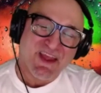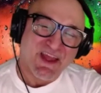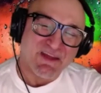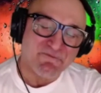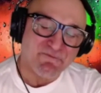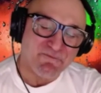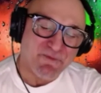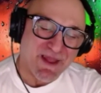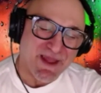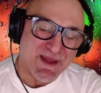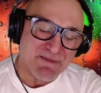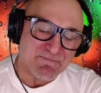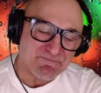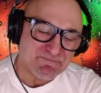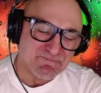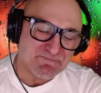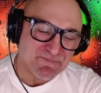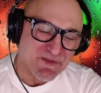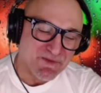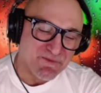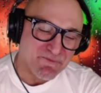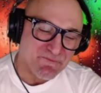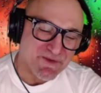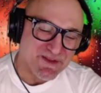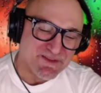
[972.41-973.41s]
Mm. Um,
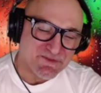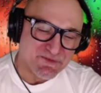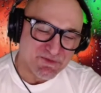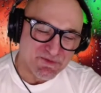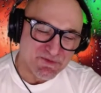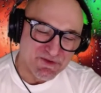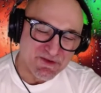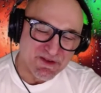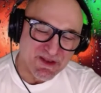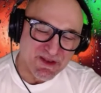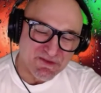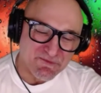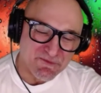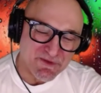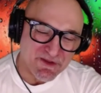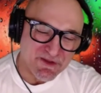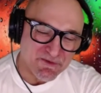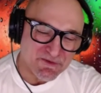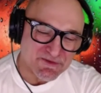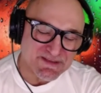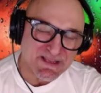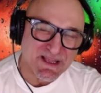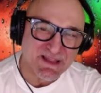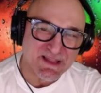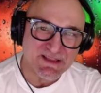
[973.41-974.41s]
we, t- you know, you
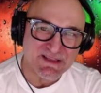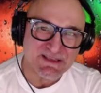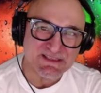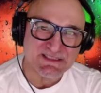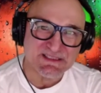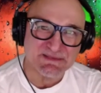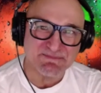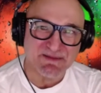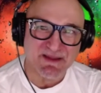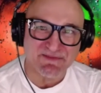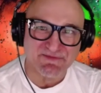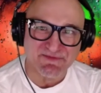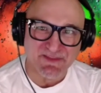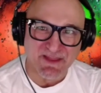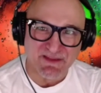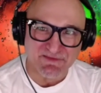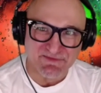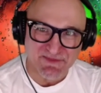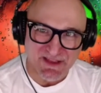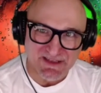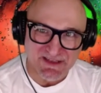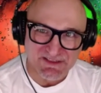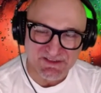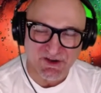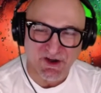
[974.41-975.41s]
were telling us about that
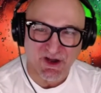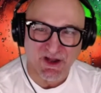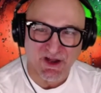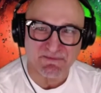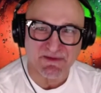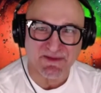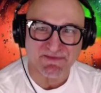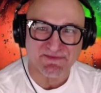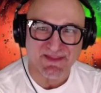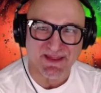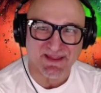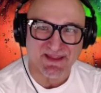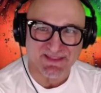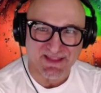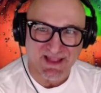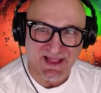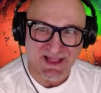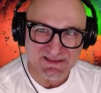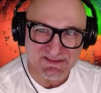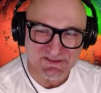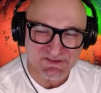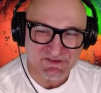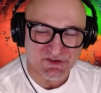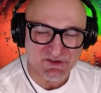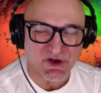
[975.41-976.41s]
that time at that
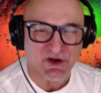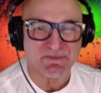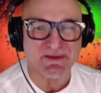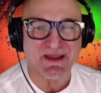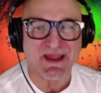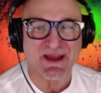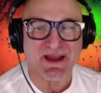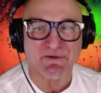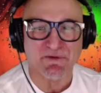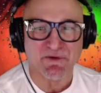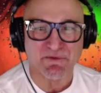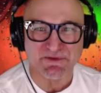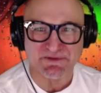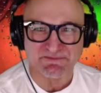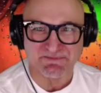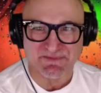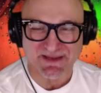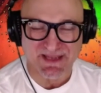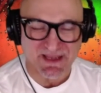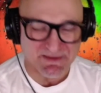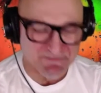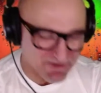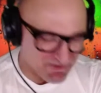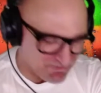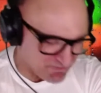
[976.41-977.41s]
last job, how it was
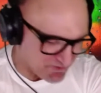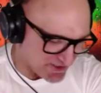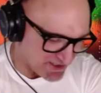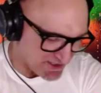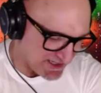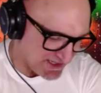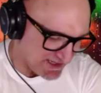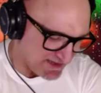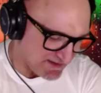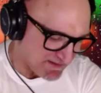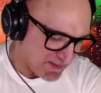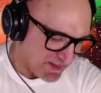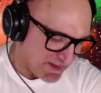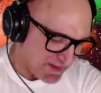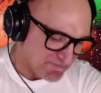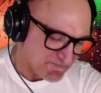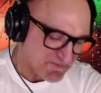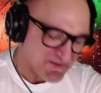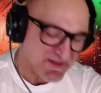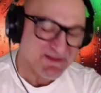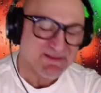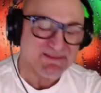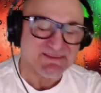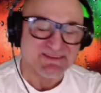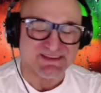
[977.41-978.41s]
becoming really
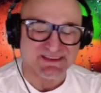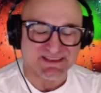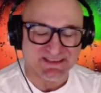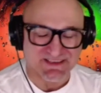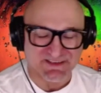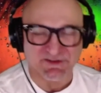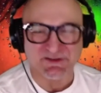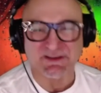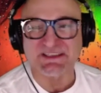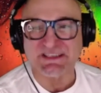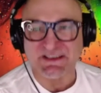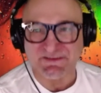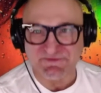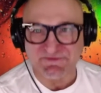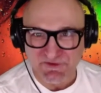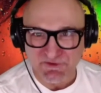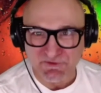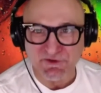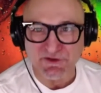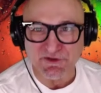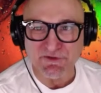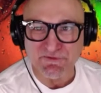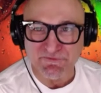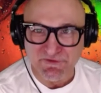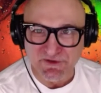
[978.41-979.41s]
sort of
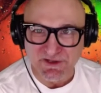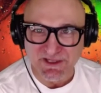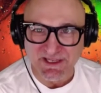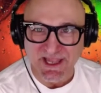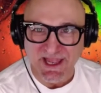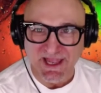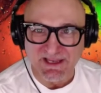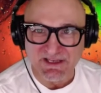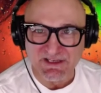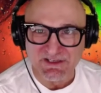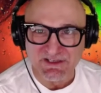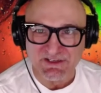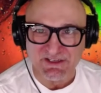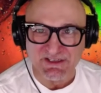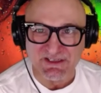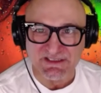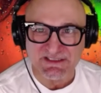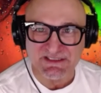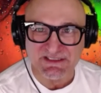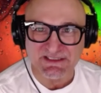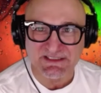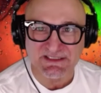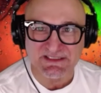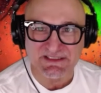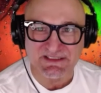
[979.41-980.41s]
difficult. You're feeling
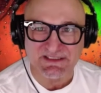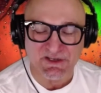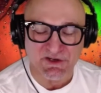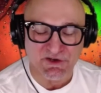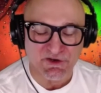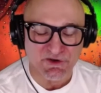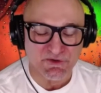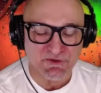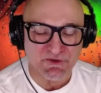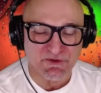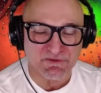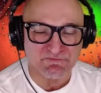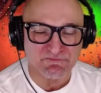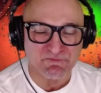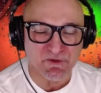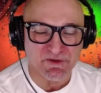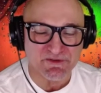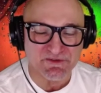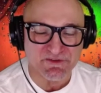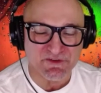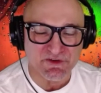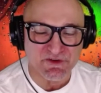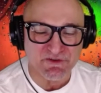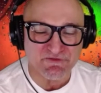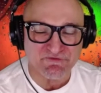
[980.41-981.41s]
anxious. So, what
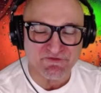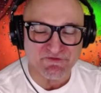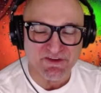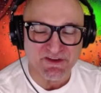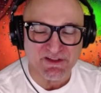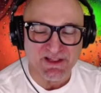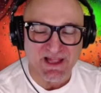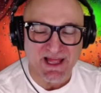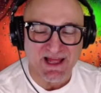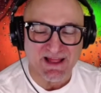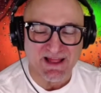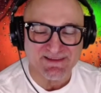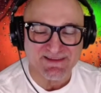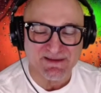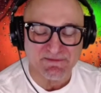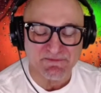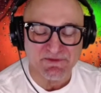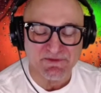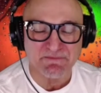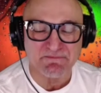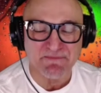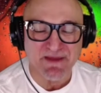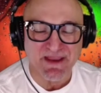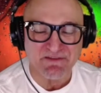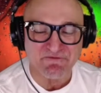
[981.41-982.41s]
do you feel are some of
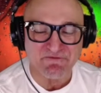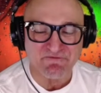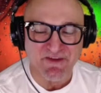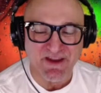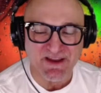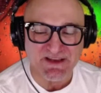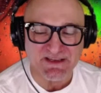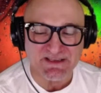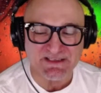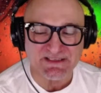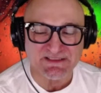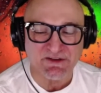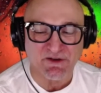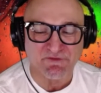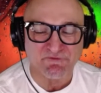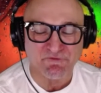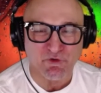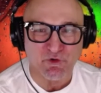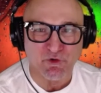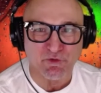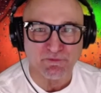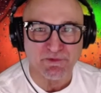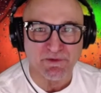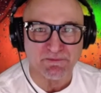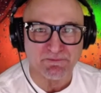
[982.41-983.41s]
the main factors of
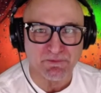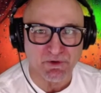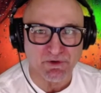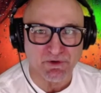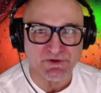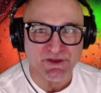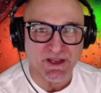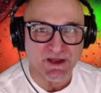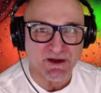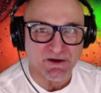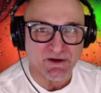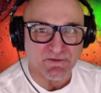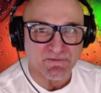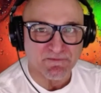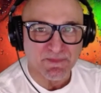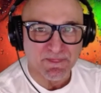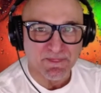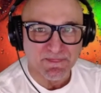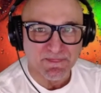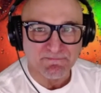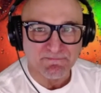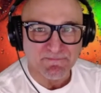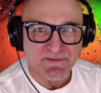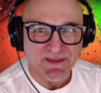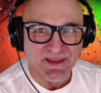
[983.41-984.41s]
corporate burnout
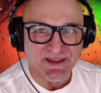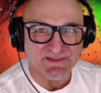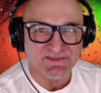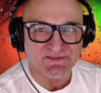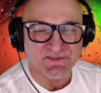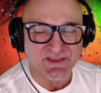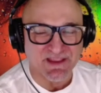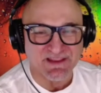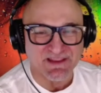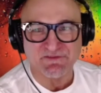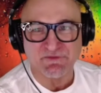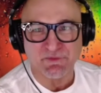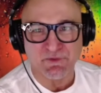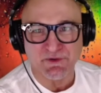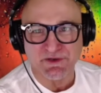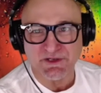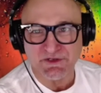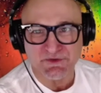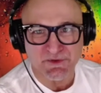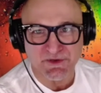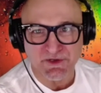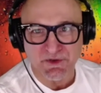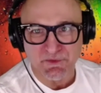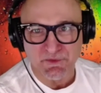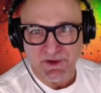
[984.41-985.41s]
in in twenty
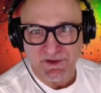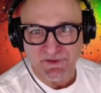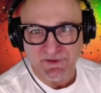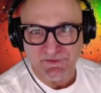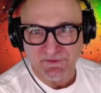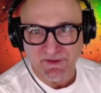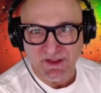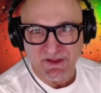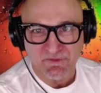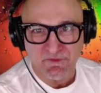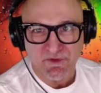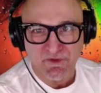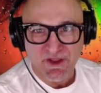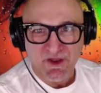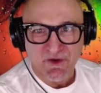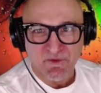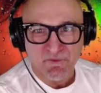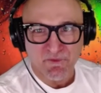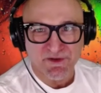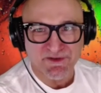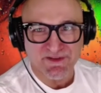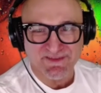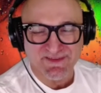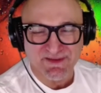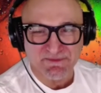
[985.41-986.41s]
twenty-one? Like,
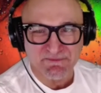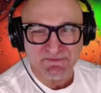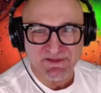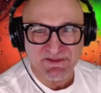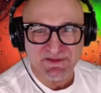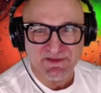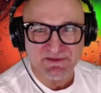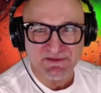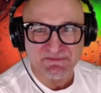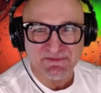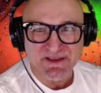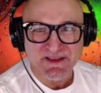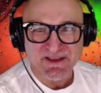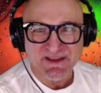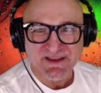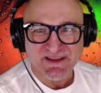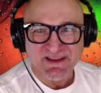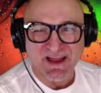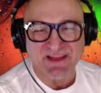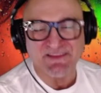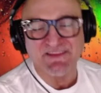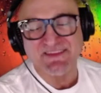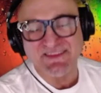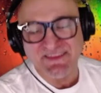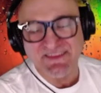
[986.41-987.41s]
what are some of the?
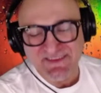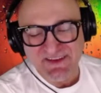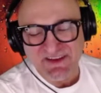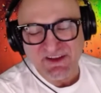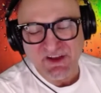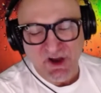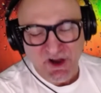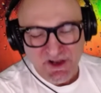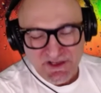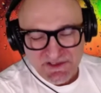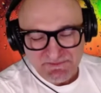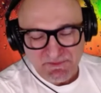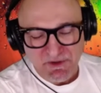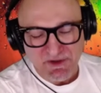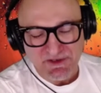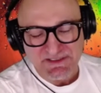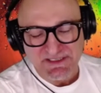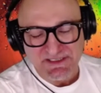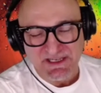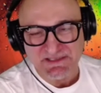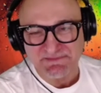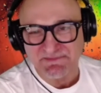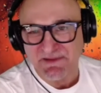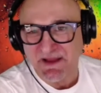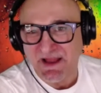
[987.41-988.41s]
And this is a guy's
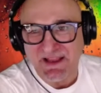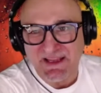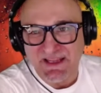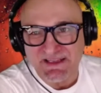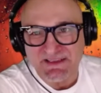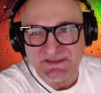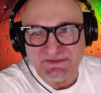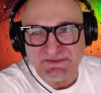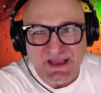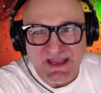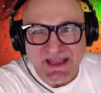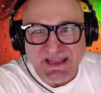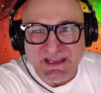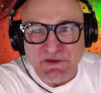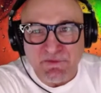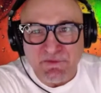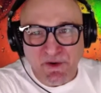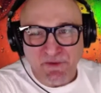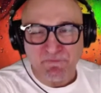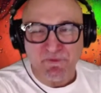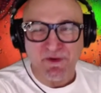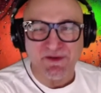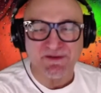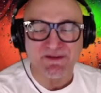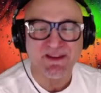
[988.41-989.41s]
podcast, but I guess
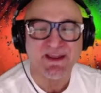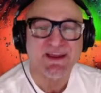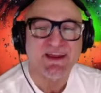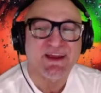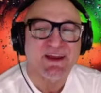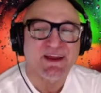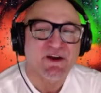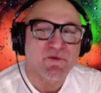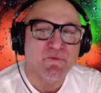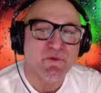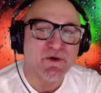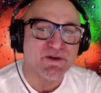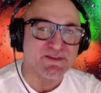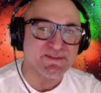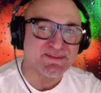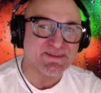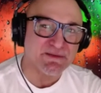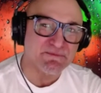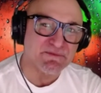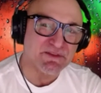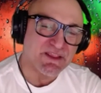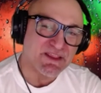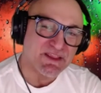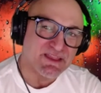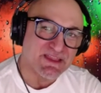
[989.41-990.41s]
anyone. What What are
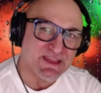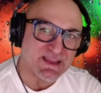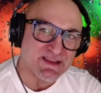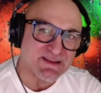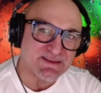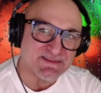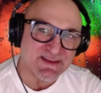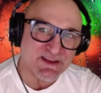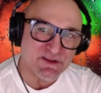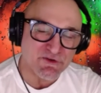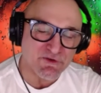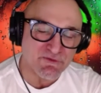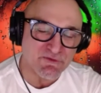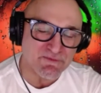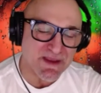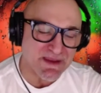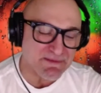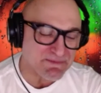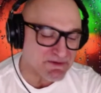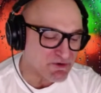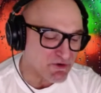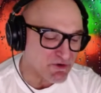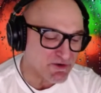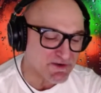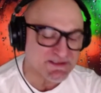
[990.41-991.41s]
some of the things that you may
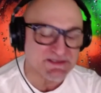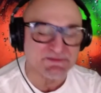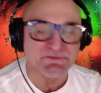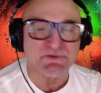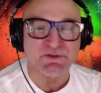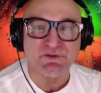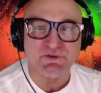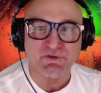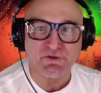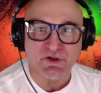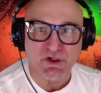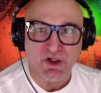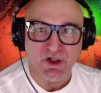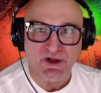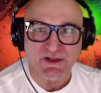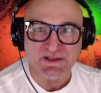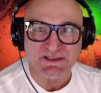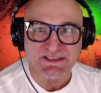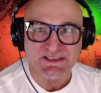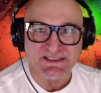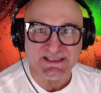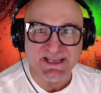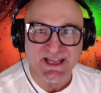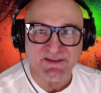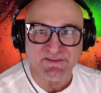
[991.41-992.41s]
be noticing with your
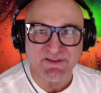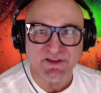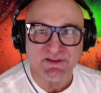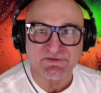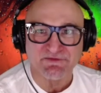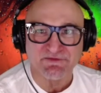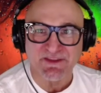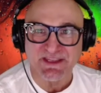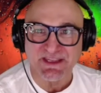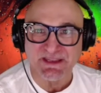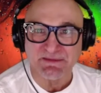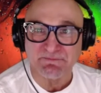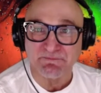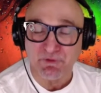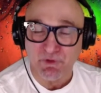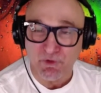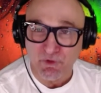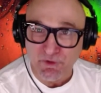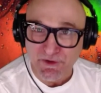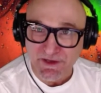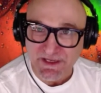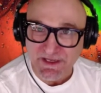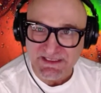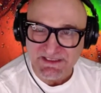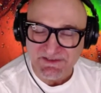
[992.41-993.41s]
clients now that the
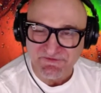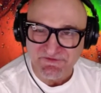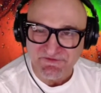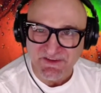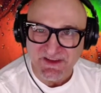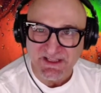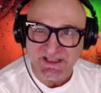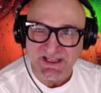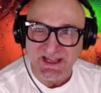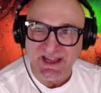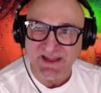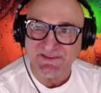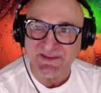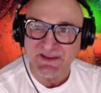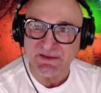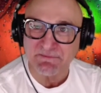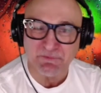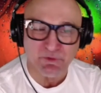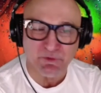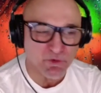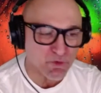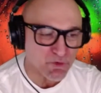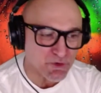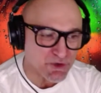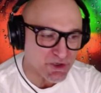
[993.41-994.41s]
employees are feeling and the
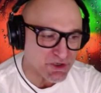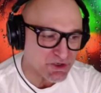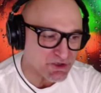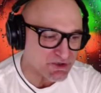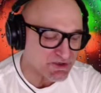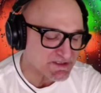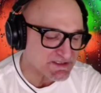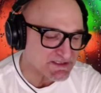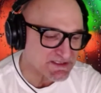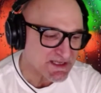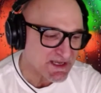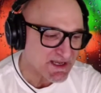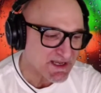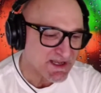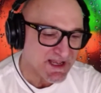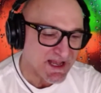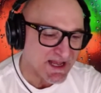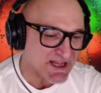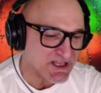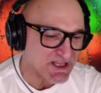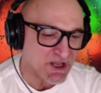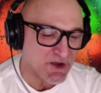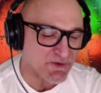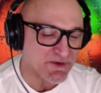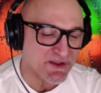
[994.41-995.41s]
employers are
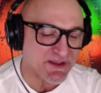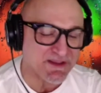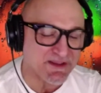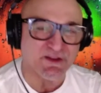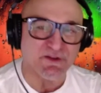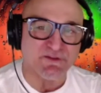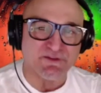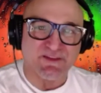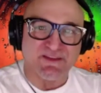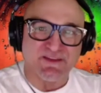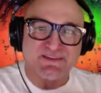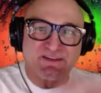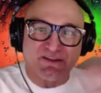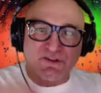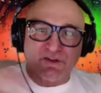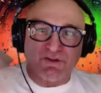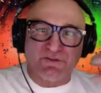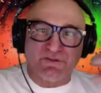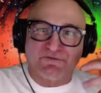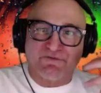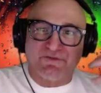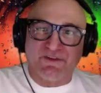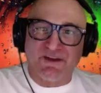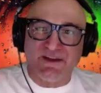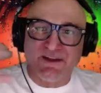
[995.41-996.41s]
going, you know, there's a lot
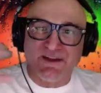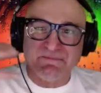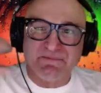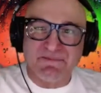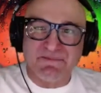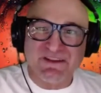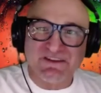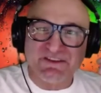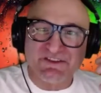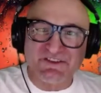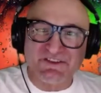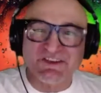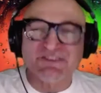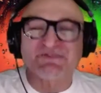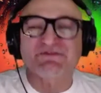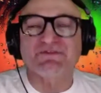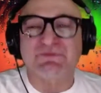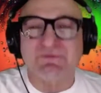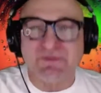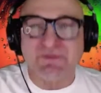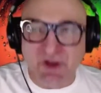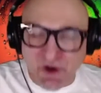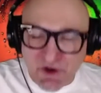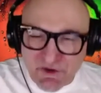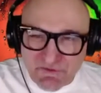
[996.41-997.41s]
of shift.
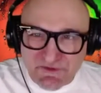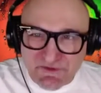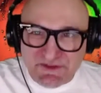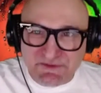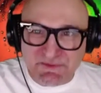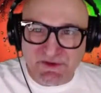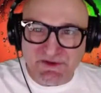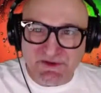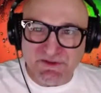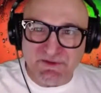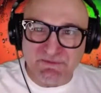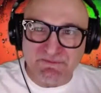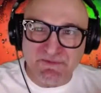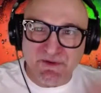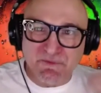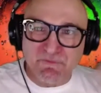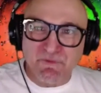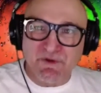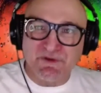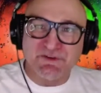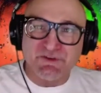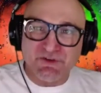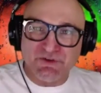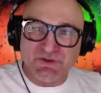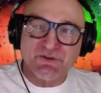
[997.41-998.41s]
COVID's one of them, but
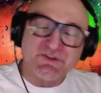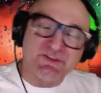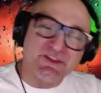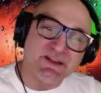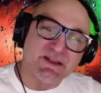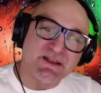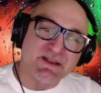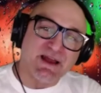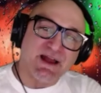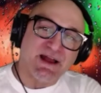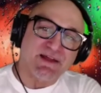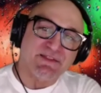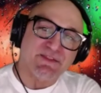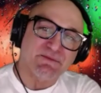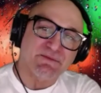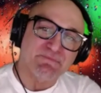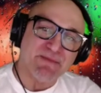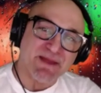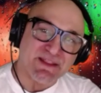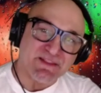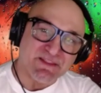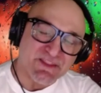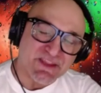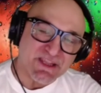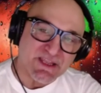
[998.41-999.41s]
what do you think are the
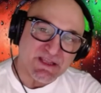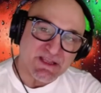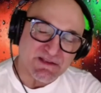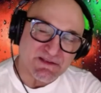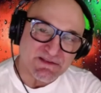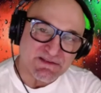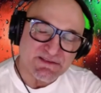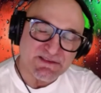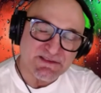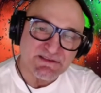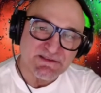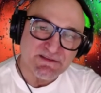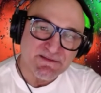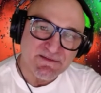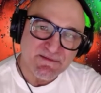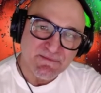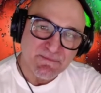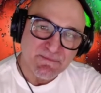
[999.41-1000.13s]
main things?